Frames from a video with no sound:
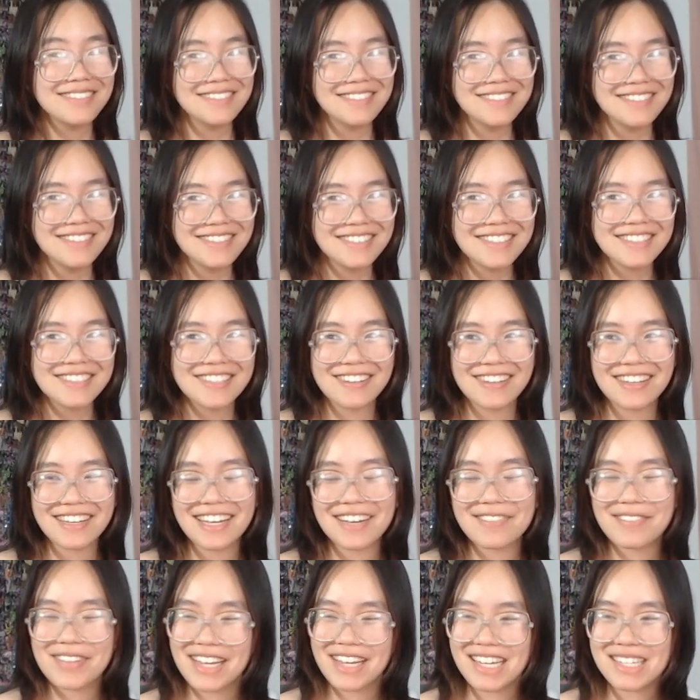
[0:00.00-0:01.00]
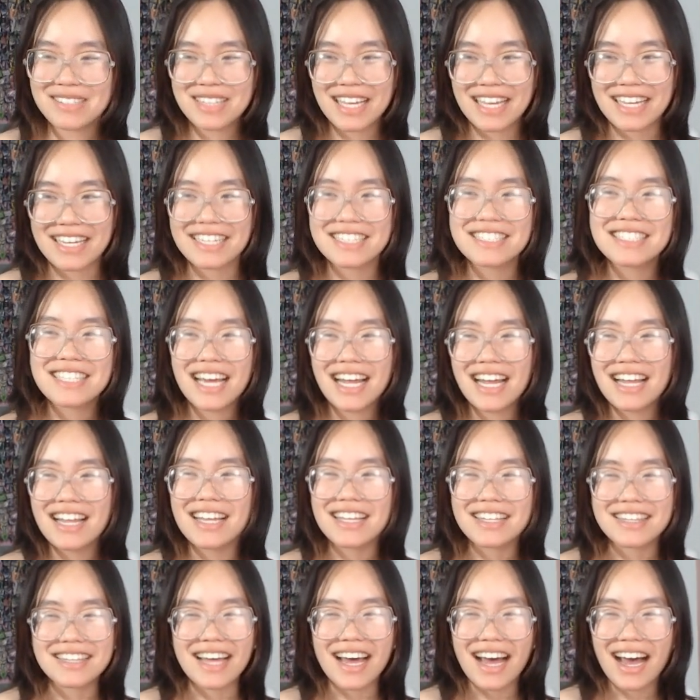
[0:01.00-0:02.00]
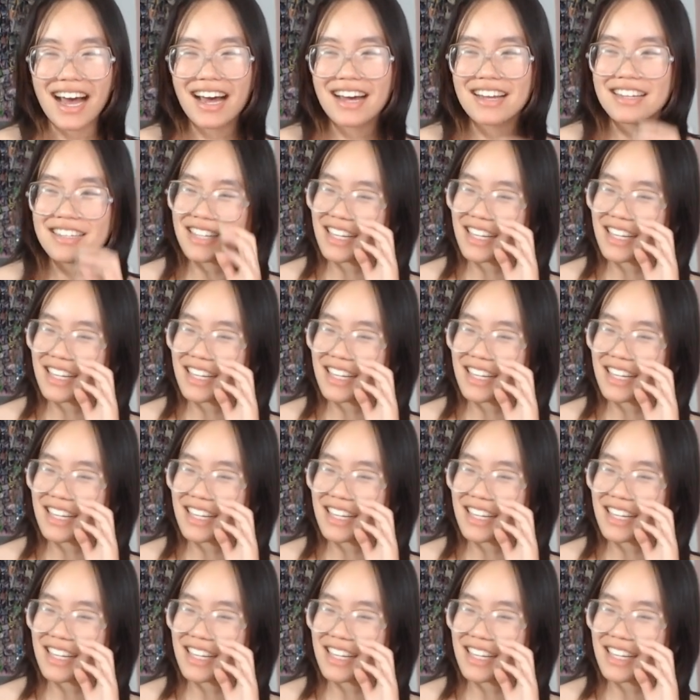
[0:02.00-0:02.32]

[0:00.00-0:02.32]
So like, it's kind of like that.